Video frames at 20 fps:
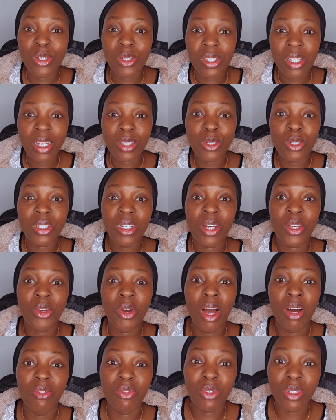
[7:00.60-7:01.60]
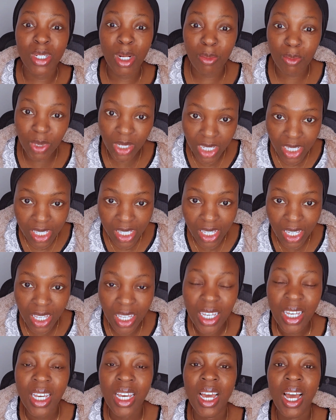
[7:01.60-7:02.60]
and you start to check your
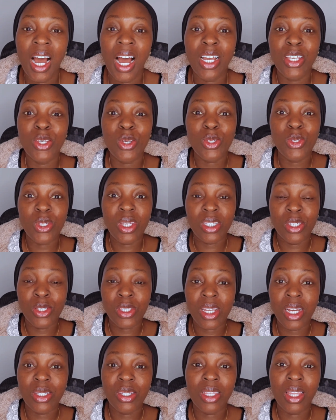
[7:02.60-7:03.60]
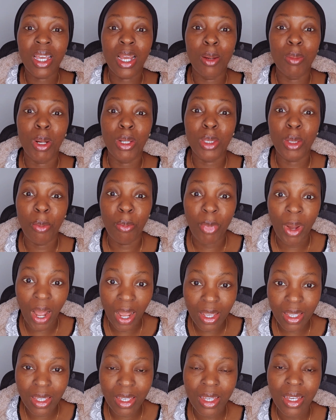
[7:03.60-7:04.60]
affordability and you start to think about the
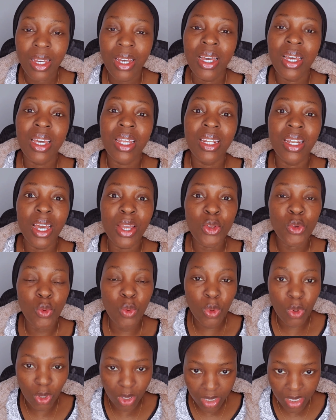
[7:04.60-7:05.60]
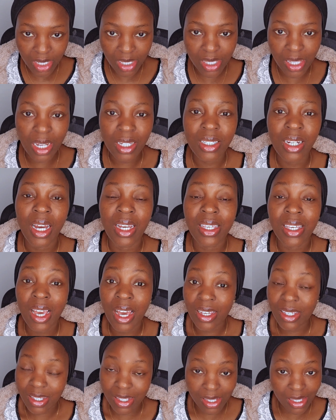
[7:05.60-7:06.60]
bank, then you will understand
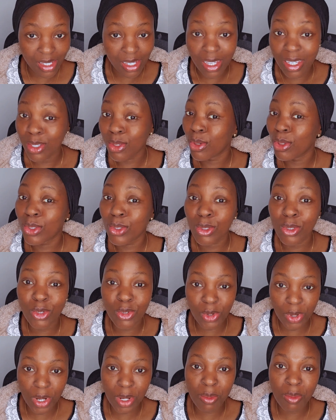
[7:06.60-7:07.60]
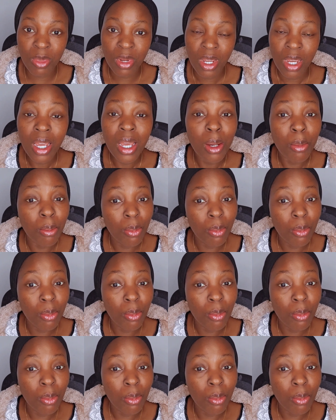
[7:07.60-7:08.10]
that, yes, it's good to dream,